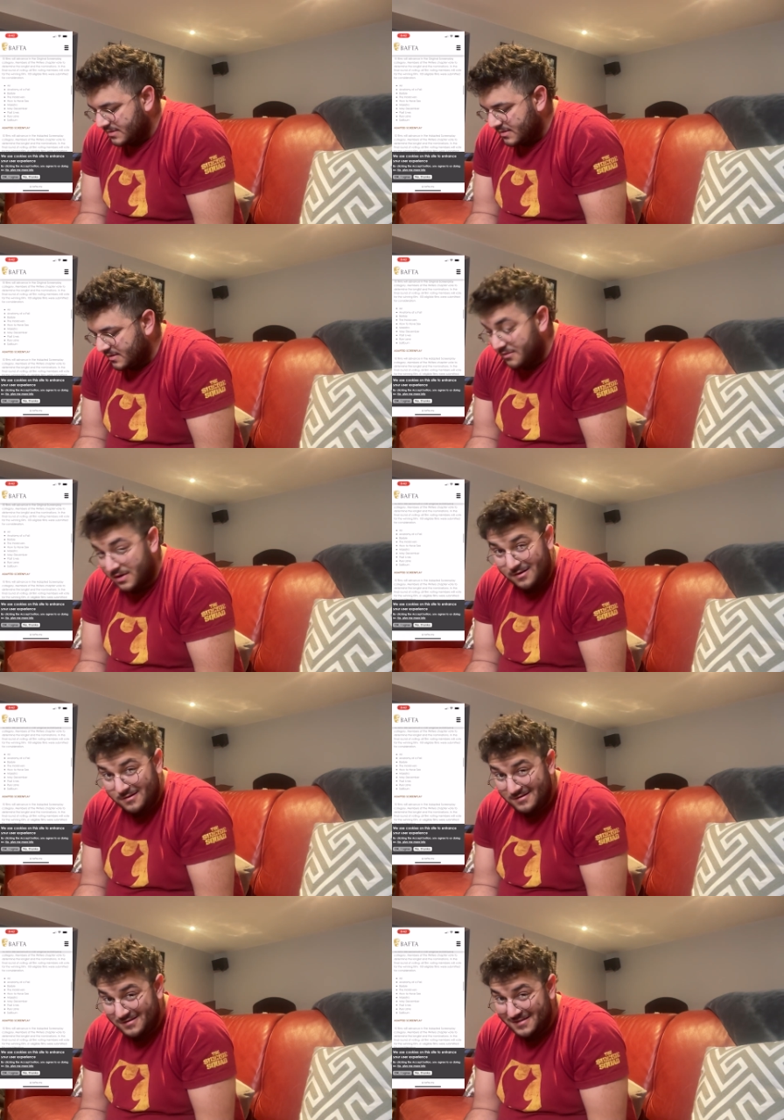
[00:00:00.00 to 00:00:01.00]
Here we go.
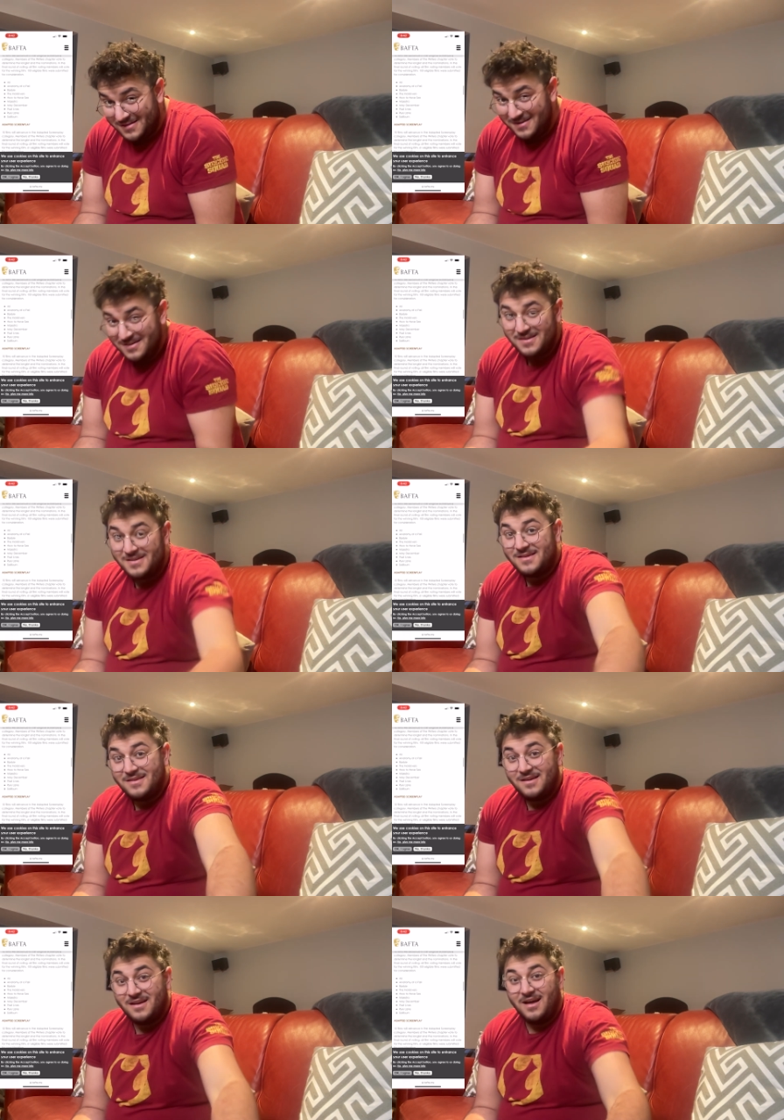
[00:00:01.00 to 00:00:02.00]

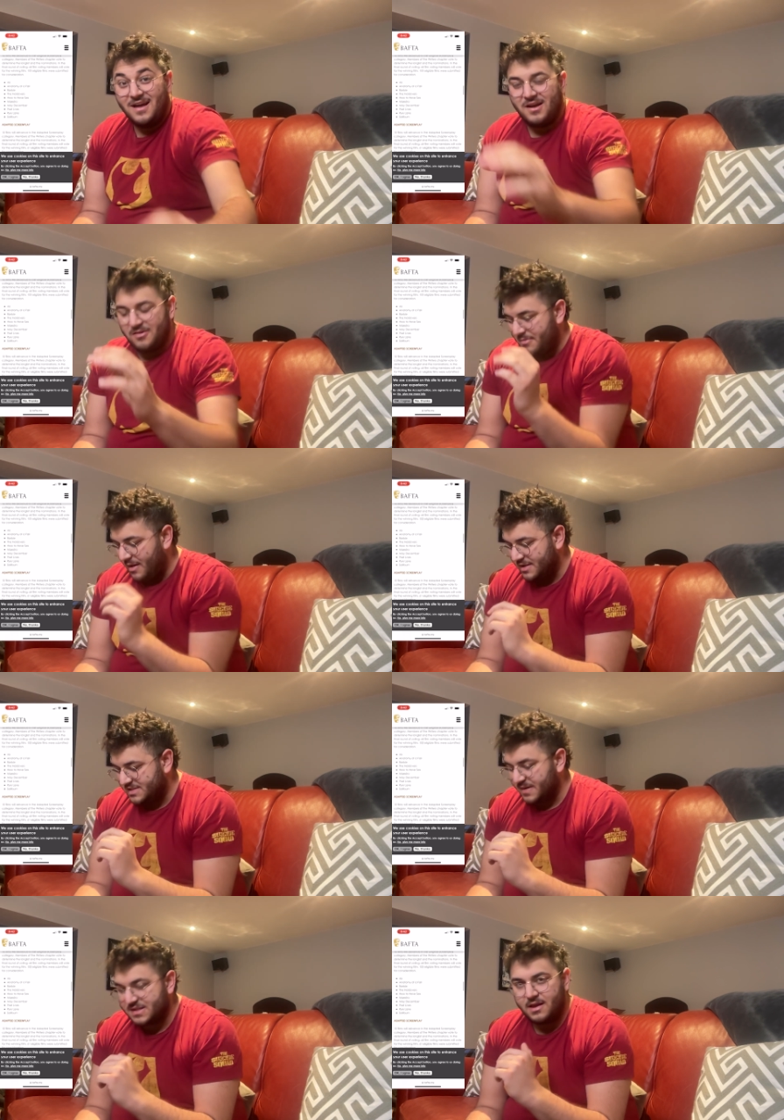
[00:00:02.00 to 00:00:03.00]
Uh, am I
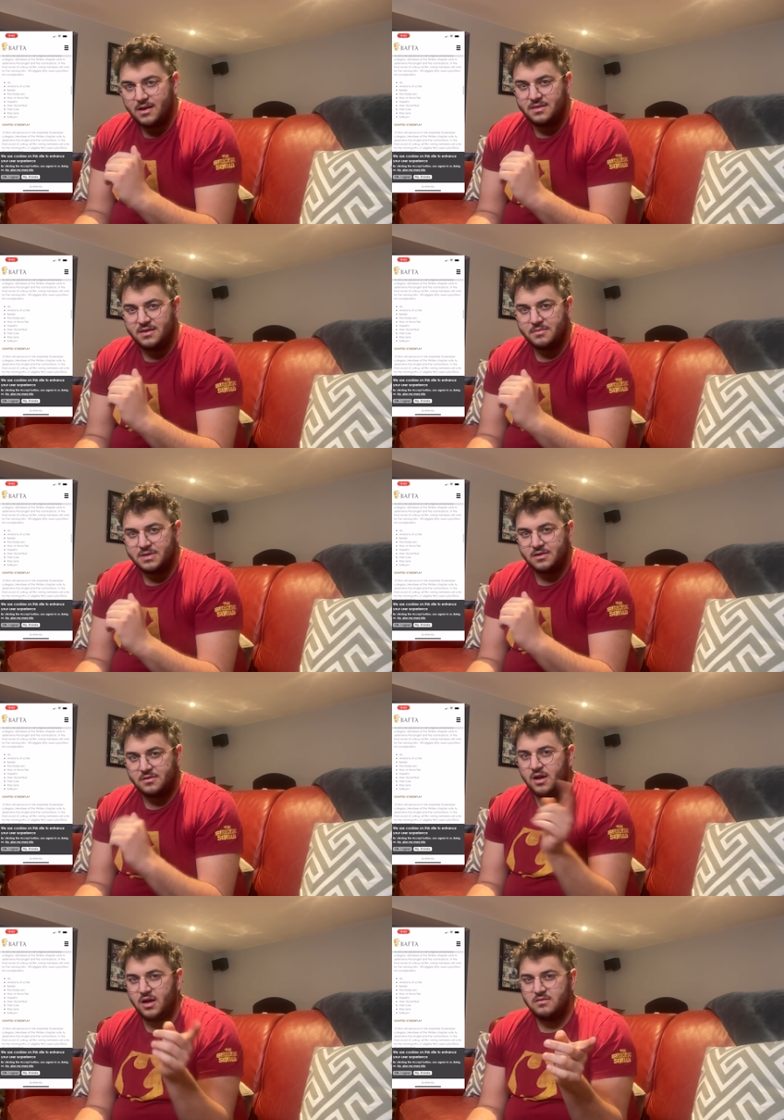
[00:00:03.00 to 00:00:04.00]
expecting anything in particular?
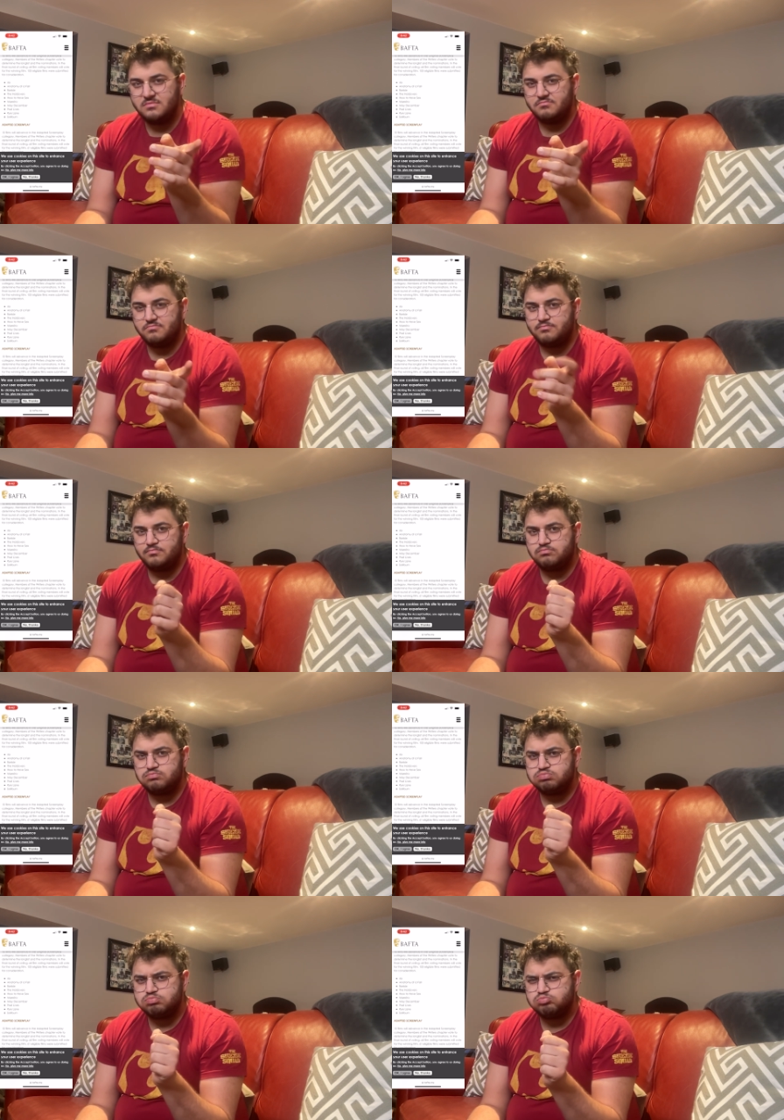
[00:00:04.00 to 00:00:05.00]

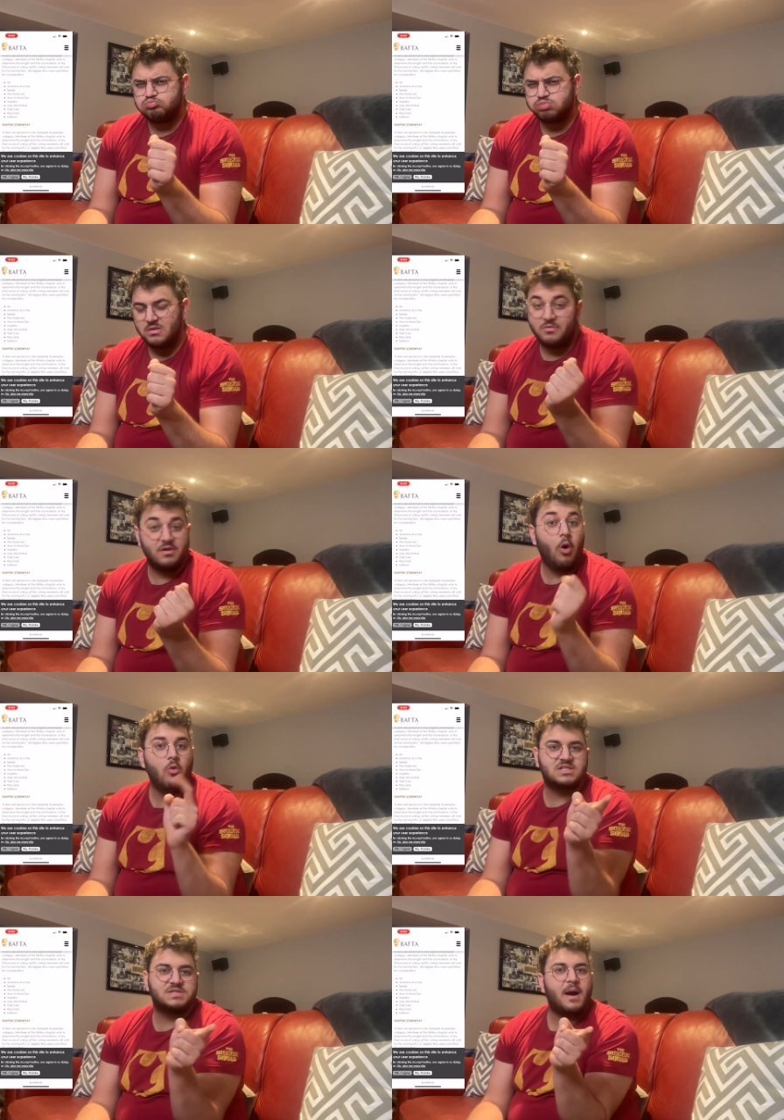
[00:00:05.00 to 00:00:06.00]
Uh, oh,
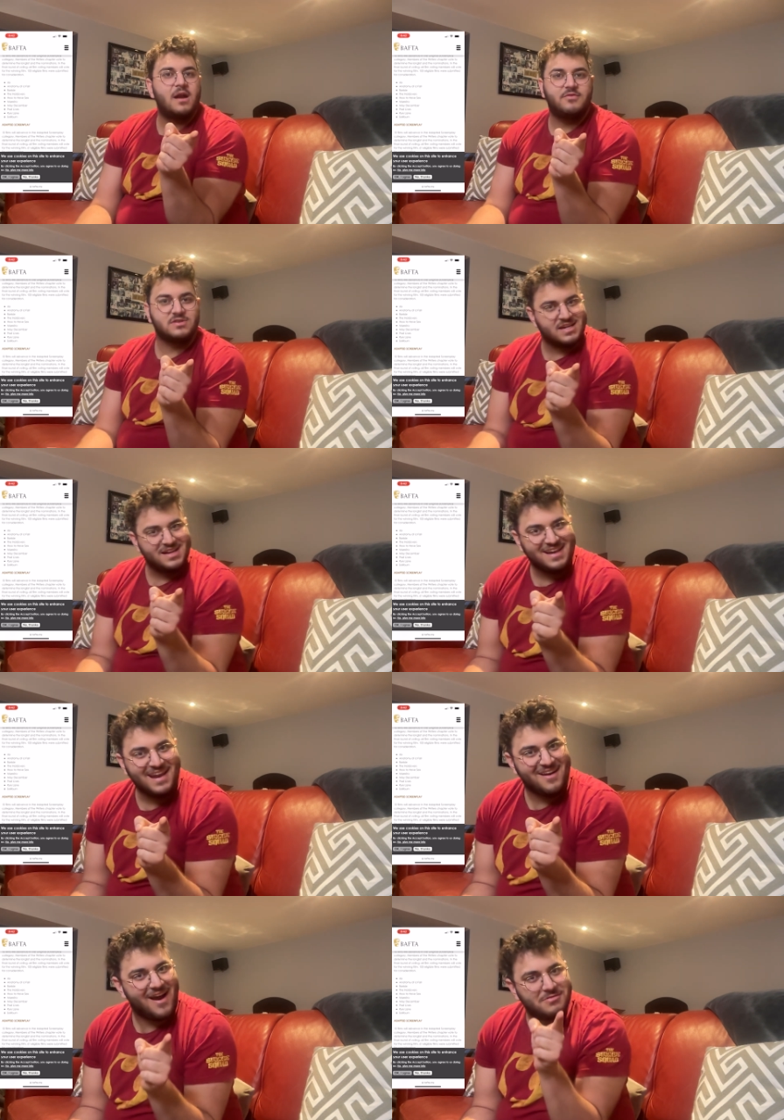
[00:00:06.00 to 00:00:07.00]
is Spider Verse gonna get in
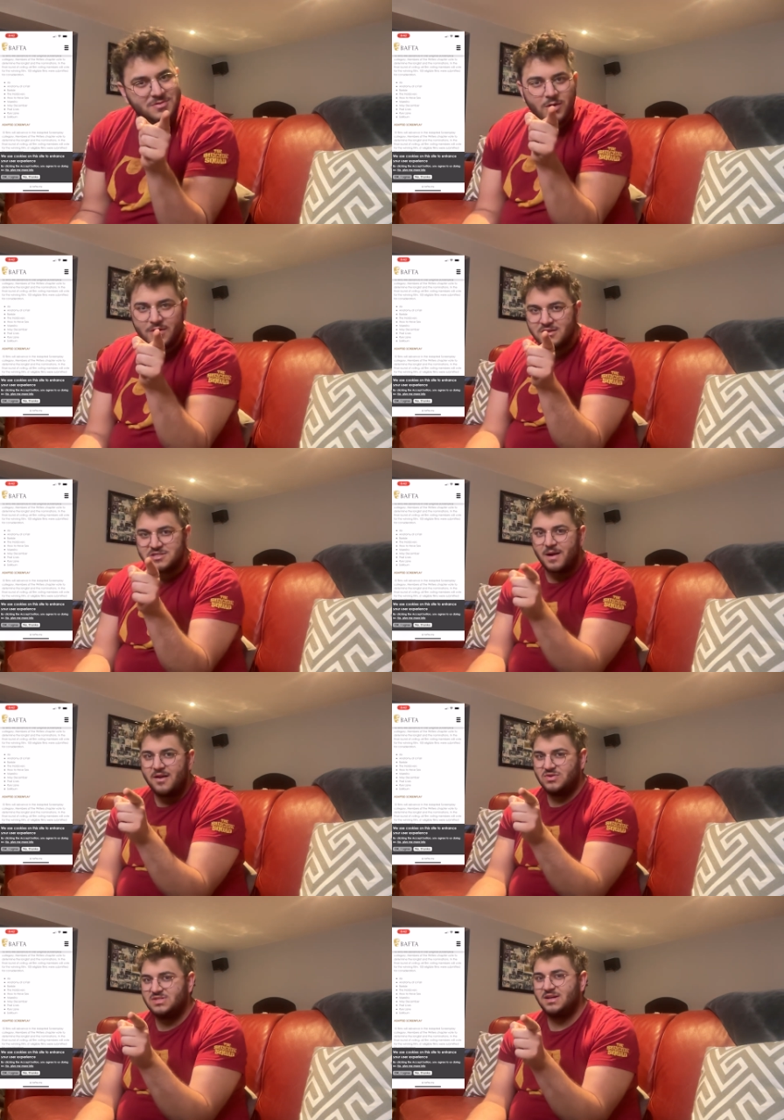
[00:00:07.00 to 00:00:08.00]
here? I was wondering how Spider
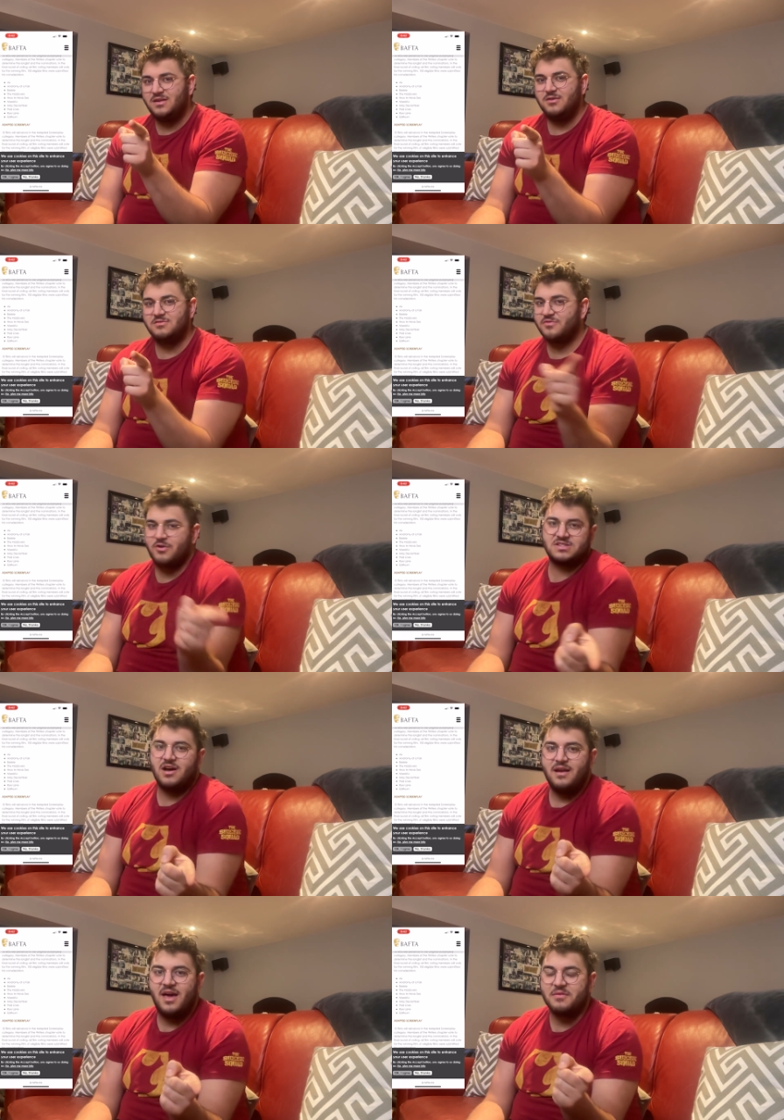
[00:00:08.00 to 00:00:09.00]
Verse is gonna do. So far, it's
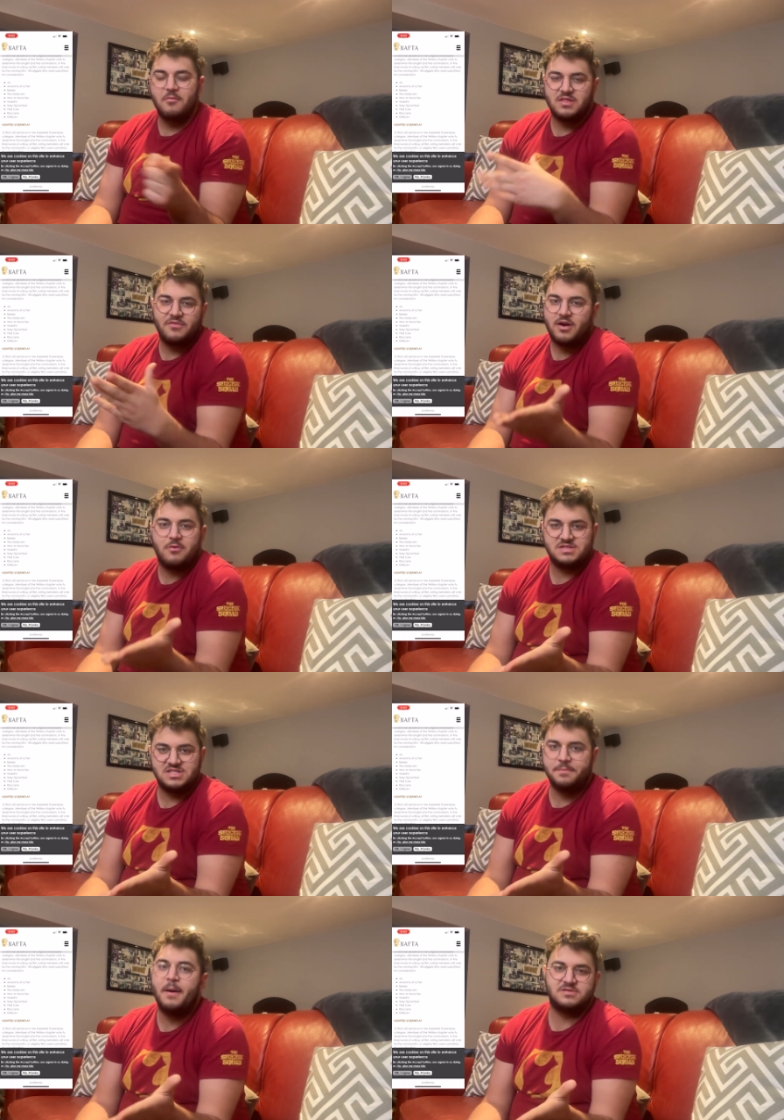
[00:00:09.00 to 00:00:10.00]
got nothing. What the fuck was it
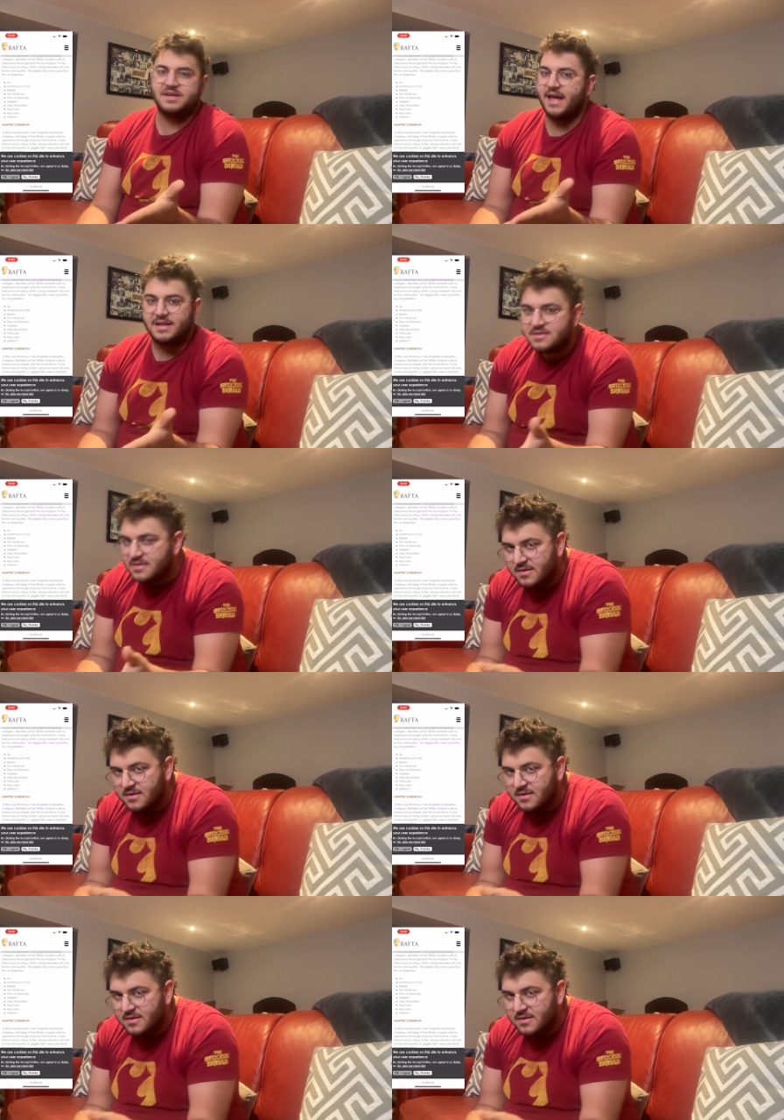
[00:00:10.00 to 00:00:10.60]
supposed to get?